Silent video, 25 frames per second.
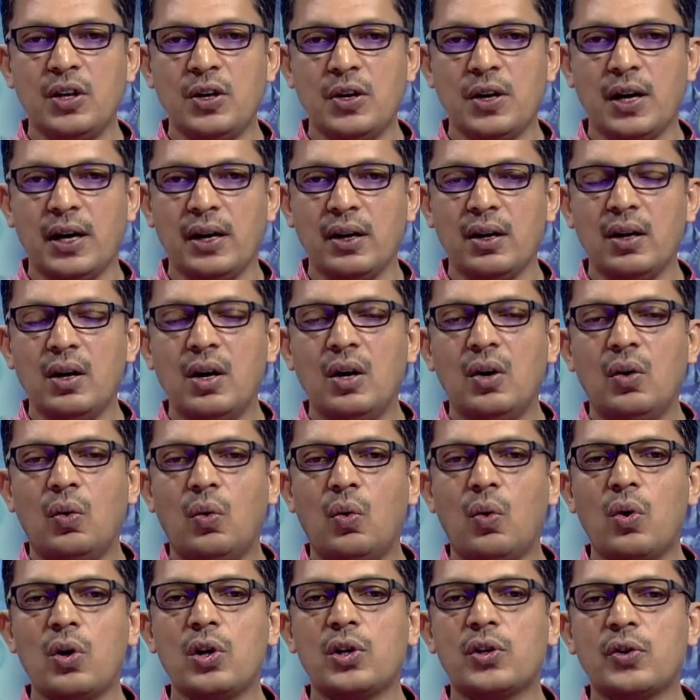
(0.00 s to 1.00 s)
children
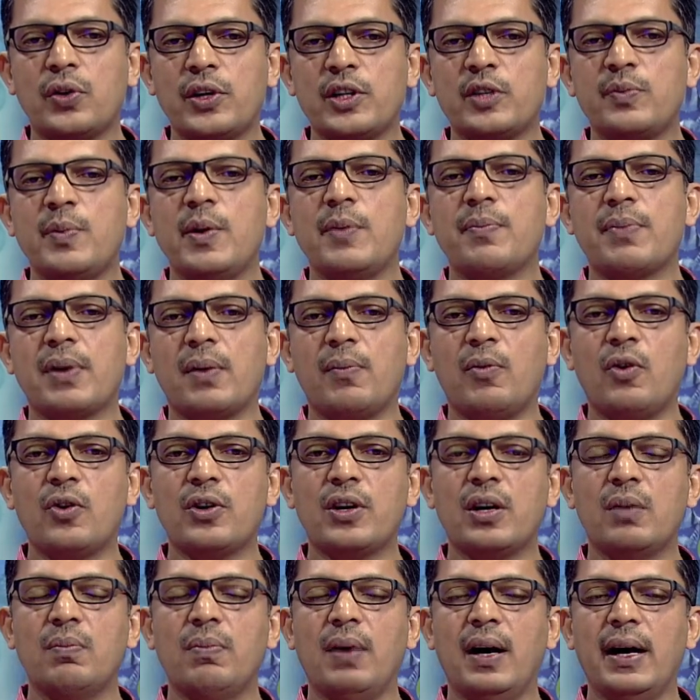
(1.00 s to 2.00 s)
also is been
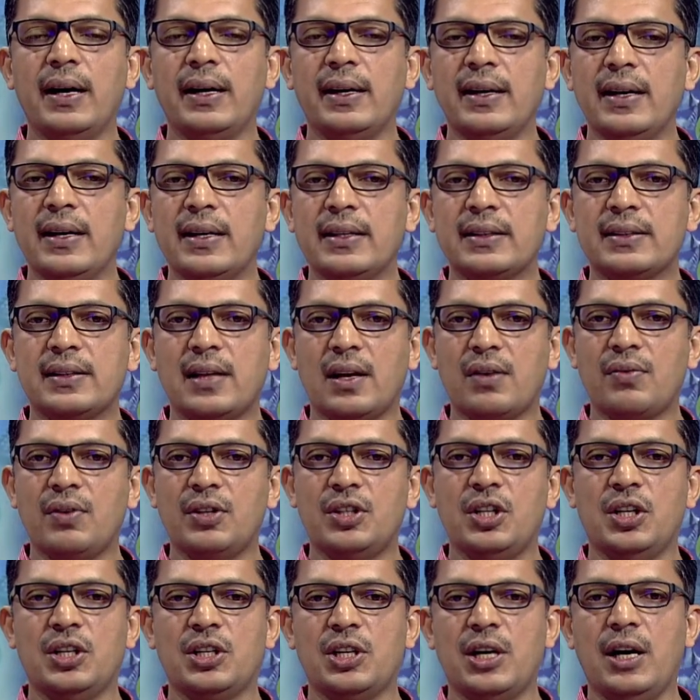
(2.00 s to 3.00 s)
promoted by
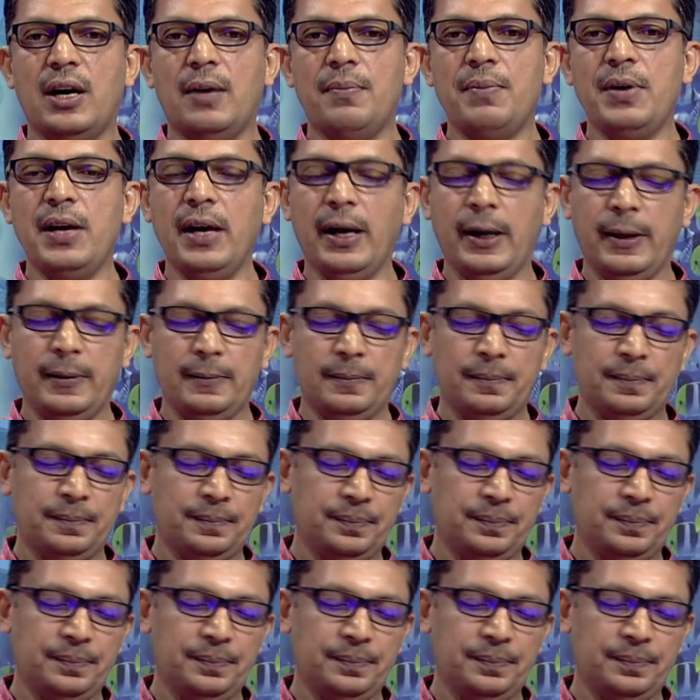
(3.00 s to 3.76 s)
Sarvashiksha Shiksha Abhiyan.